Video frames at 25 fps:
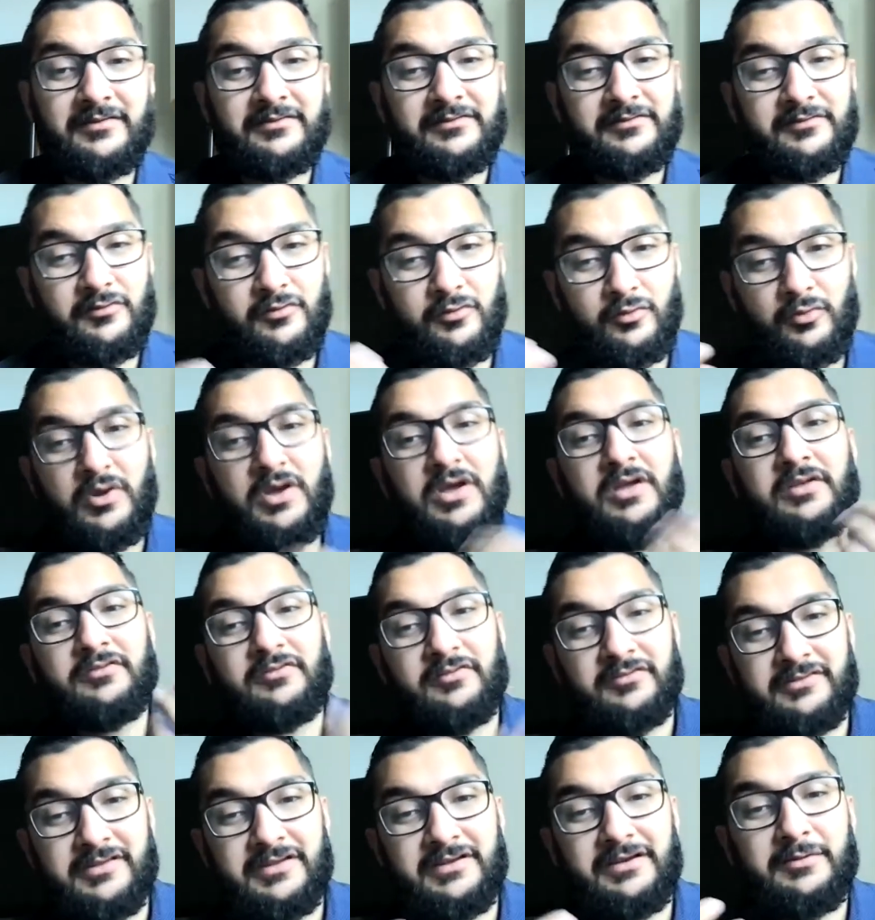And so
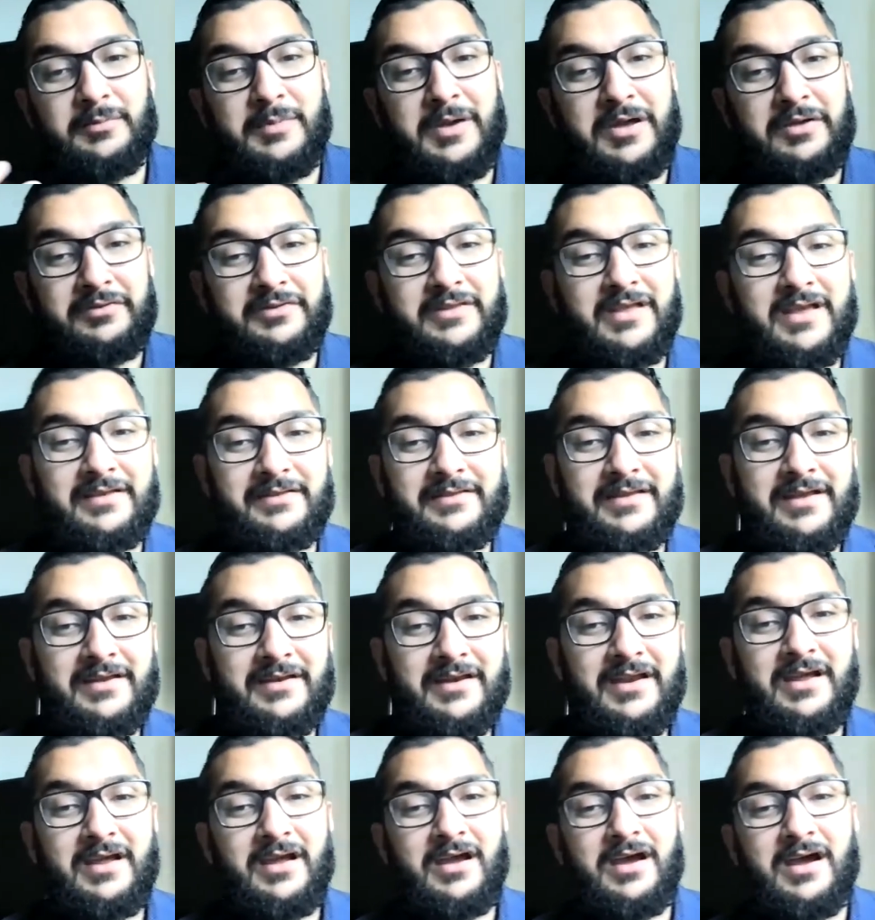just think about that,
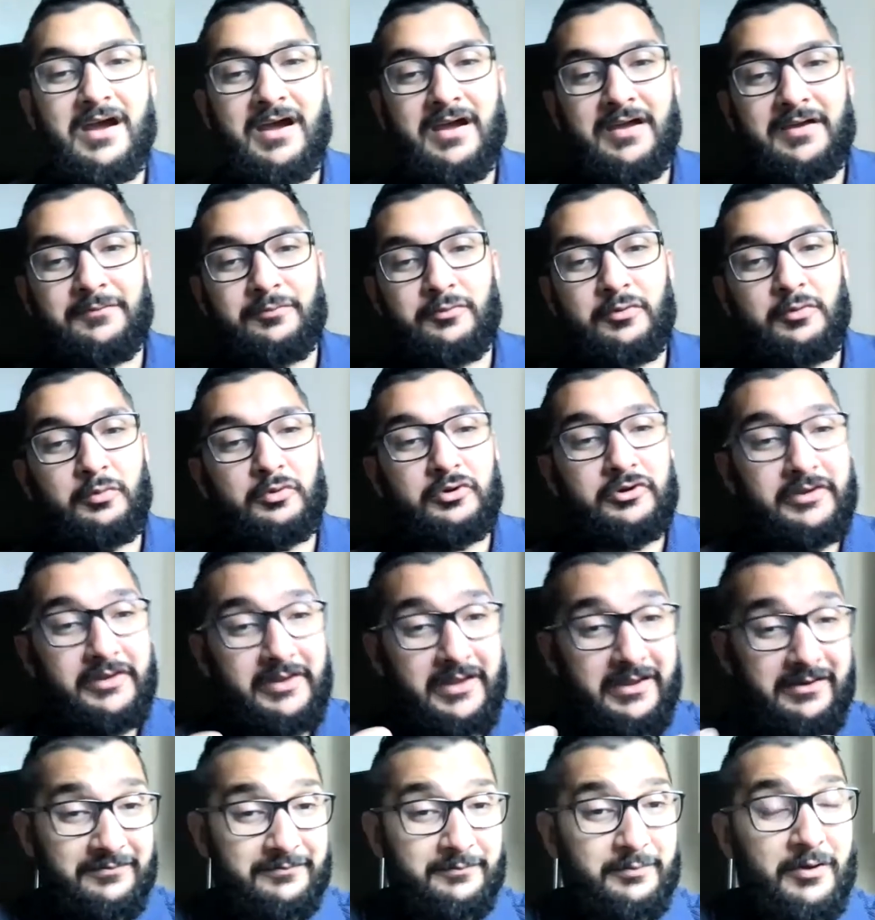that if we were to
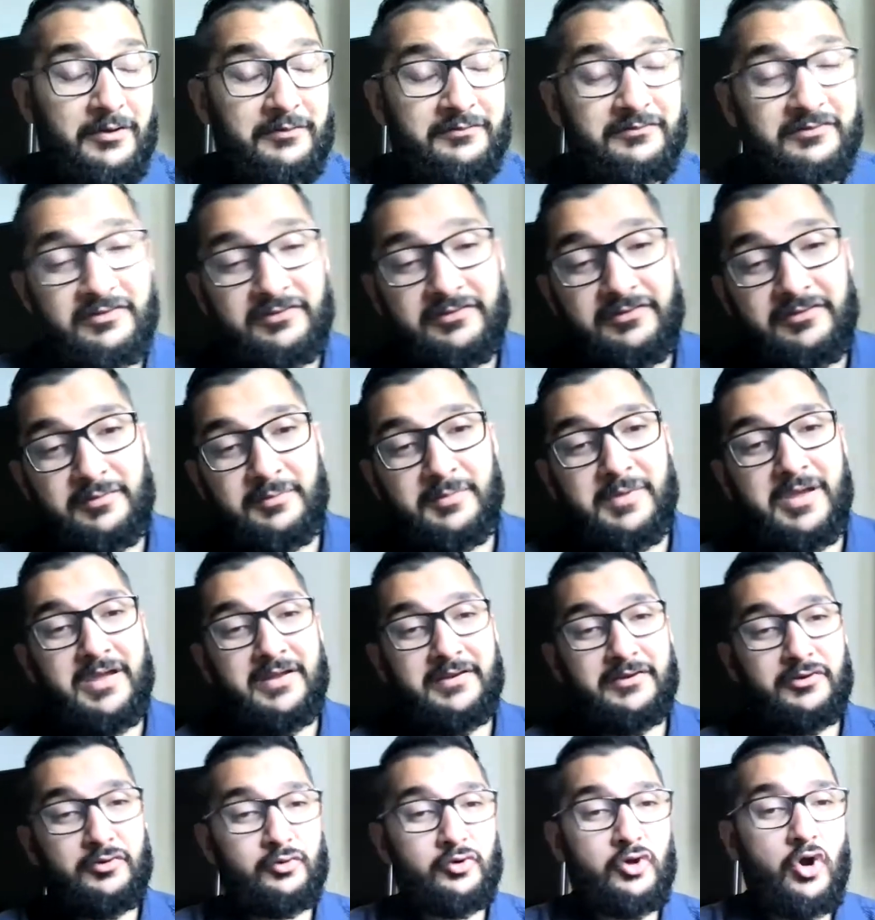give Prophet
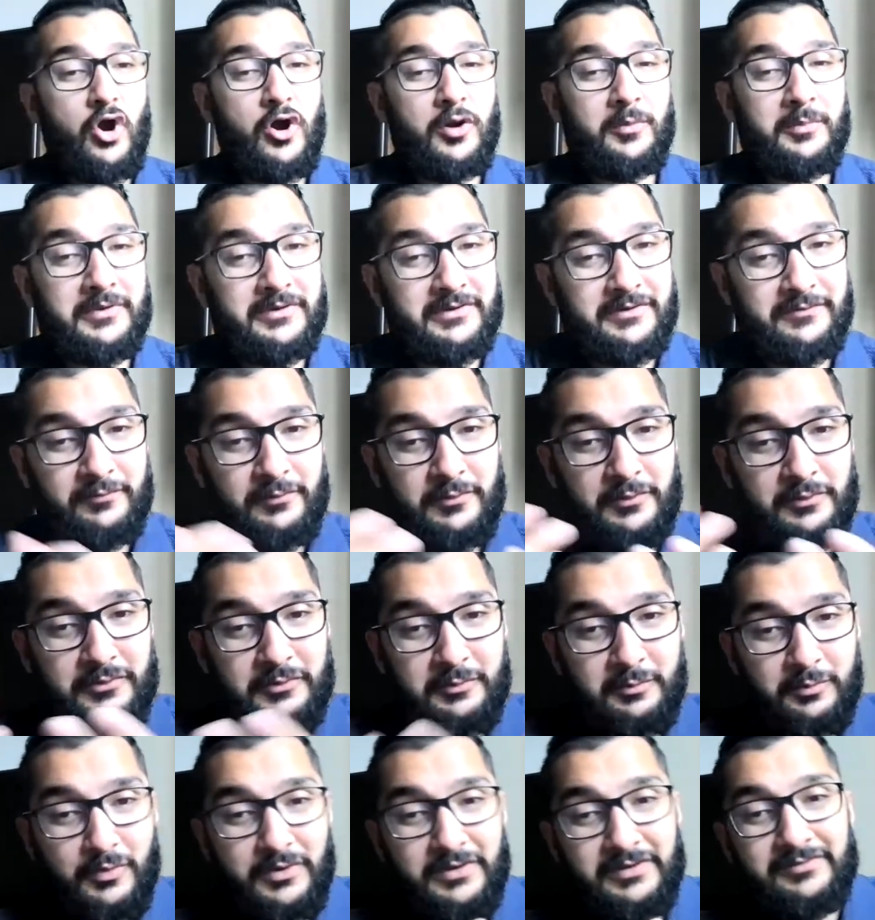a new garment, if we were
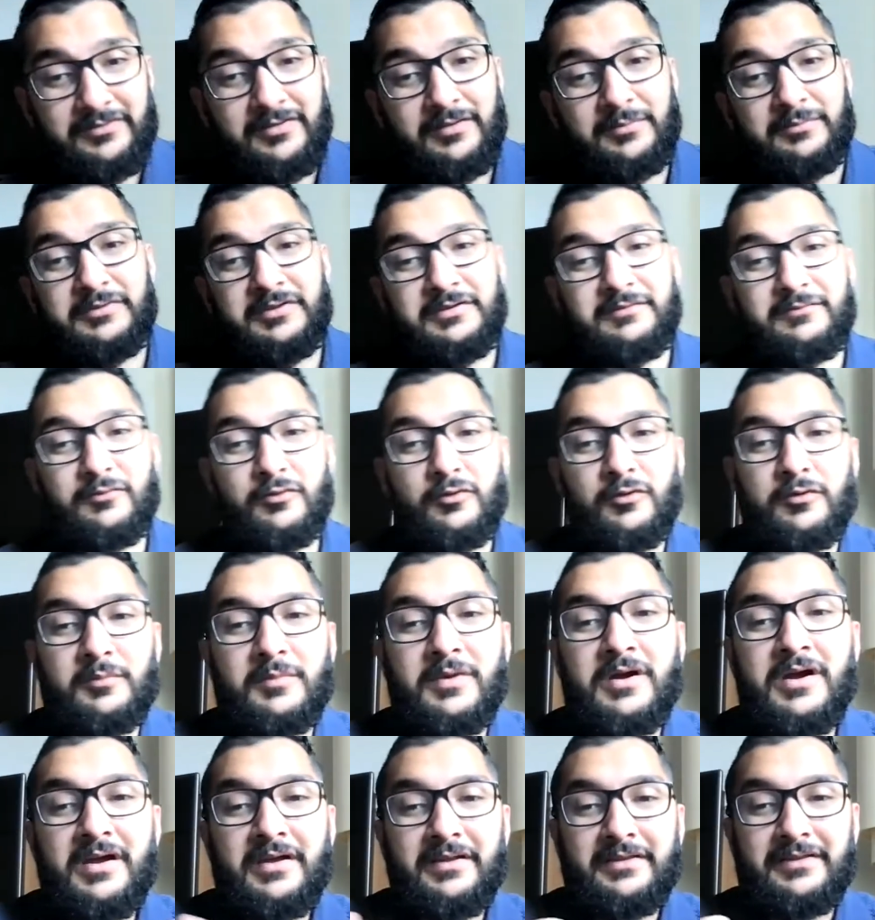to bring something for
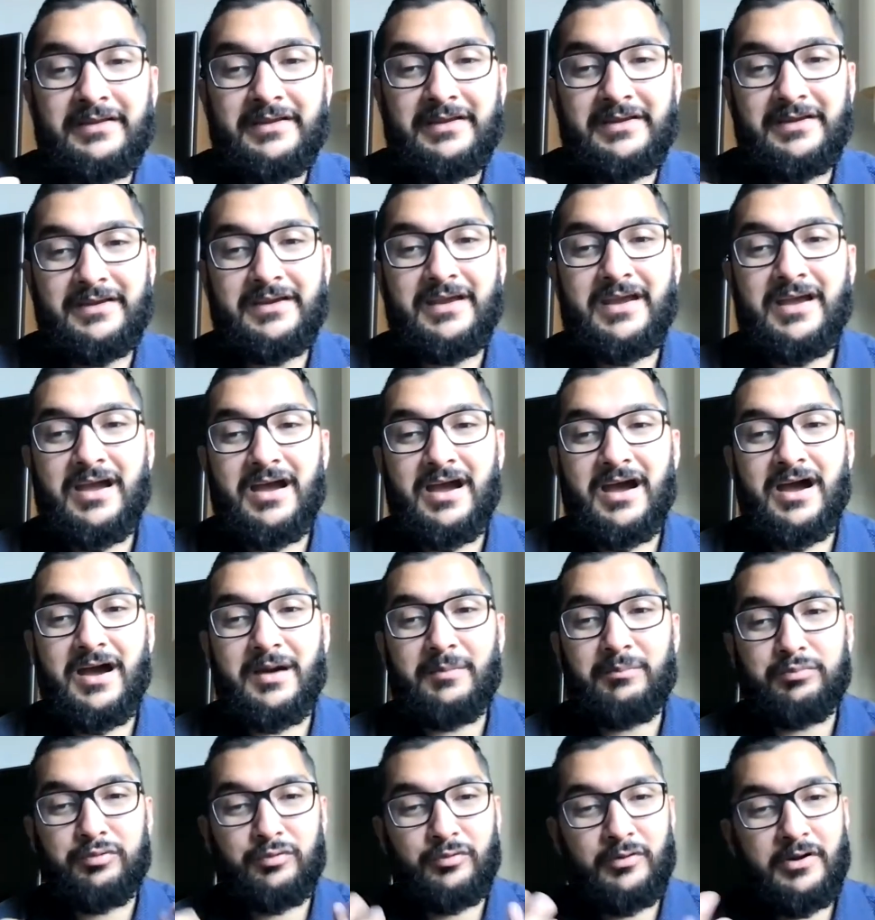him, the
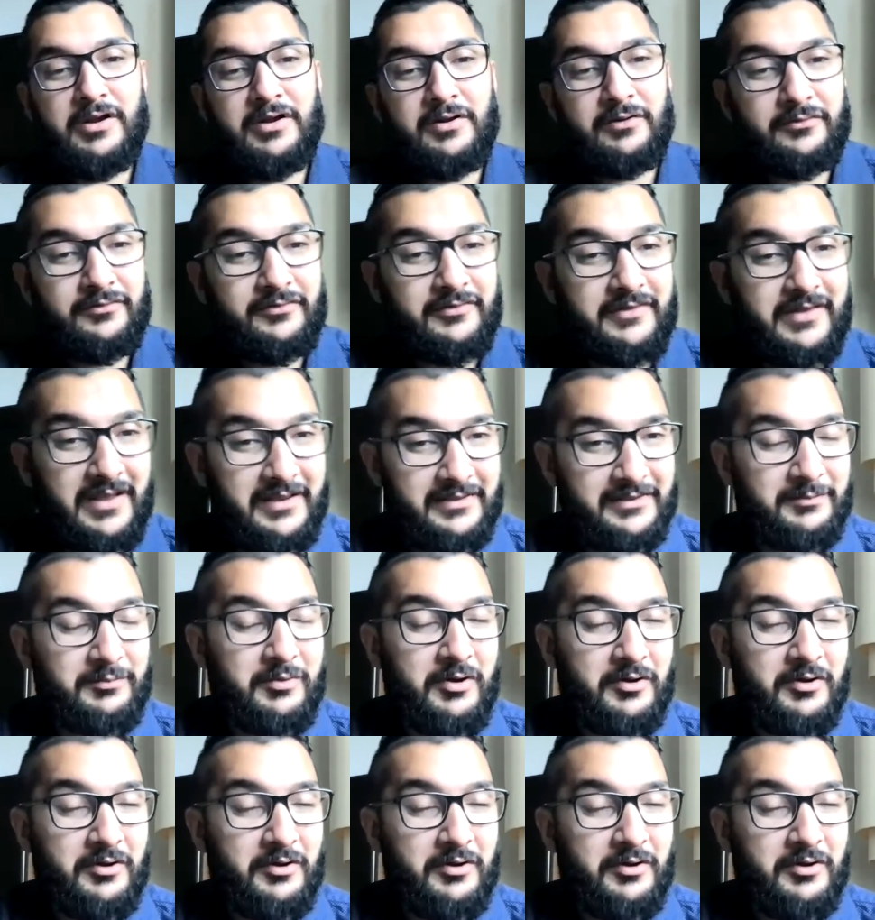prayers that the